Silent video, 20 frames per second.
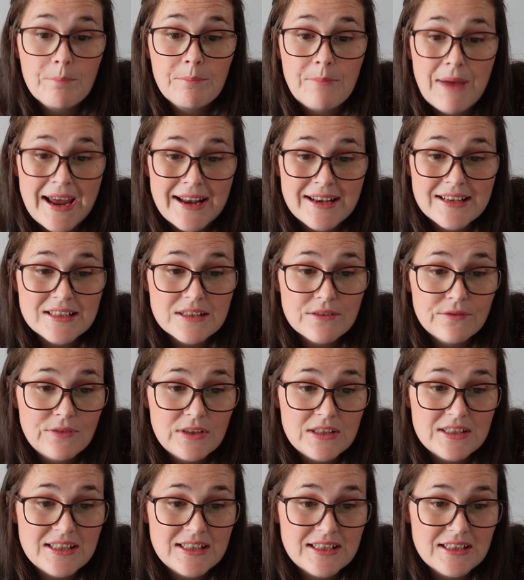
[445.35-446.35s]
pant
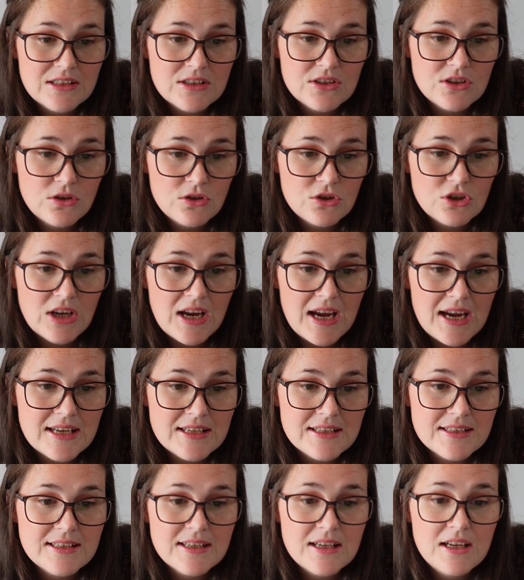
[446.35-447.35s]
fitting, such
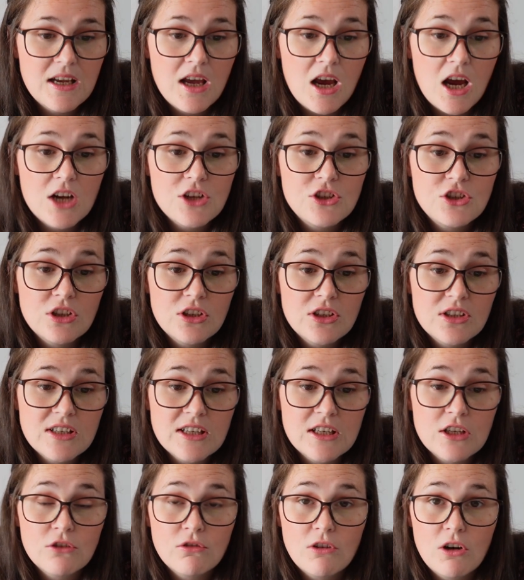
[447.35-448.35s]
as
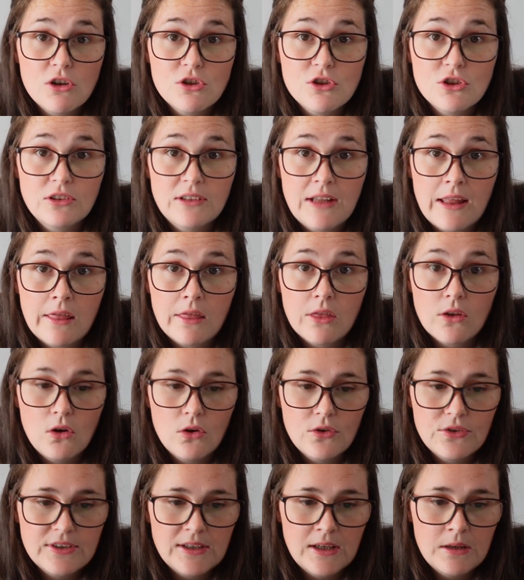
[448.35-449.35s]
adjusting crotch length
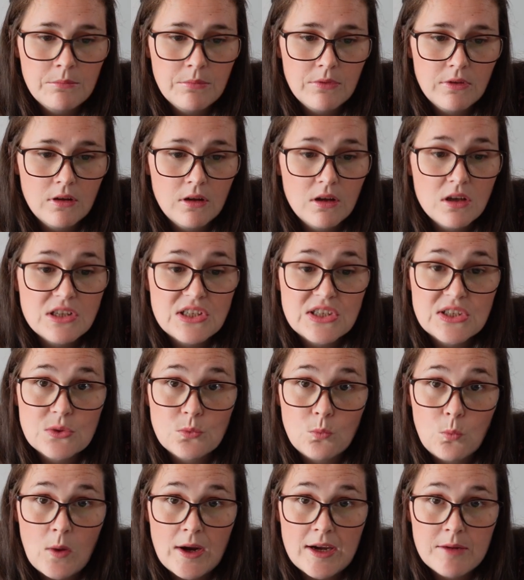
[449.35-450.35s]
or depth,
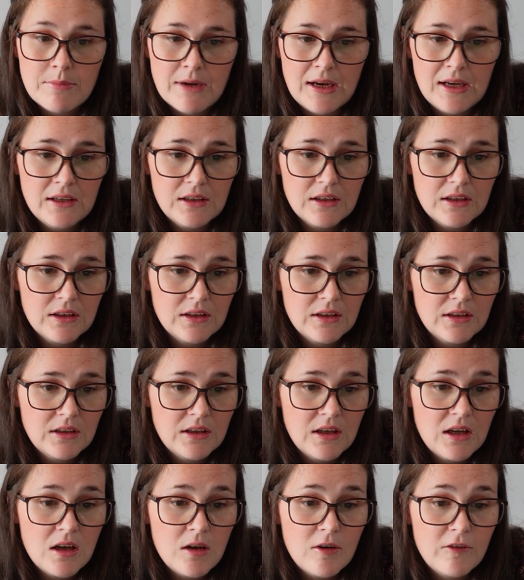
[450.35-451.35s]
sway back,
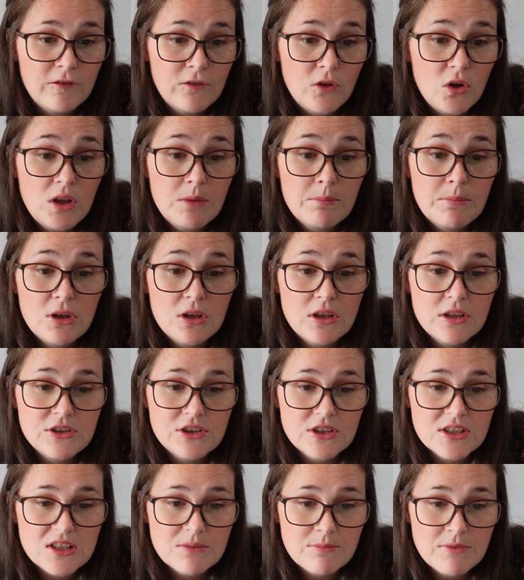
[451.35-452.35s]
full butt
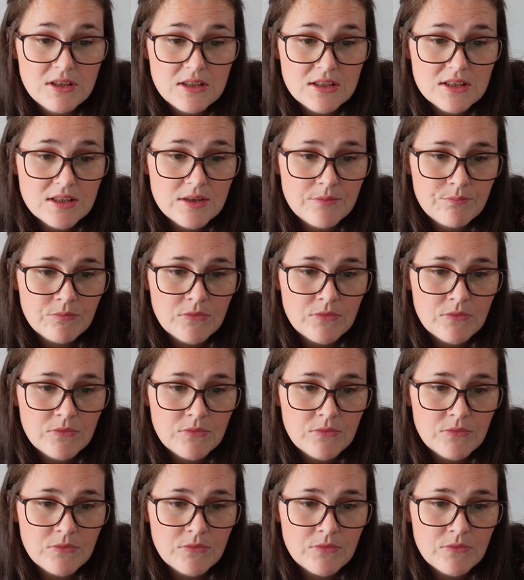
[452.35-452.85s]
adjustment,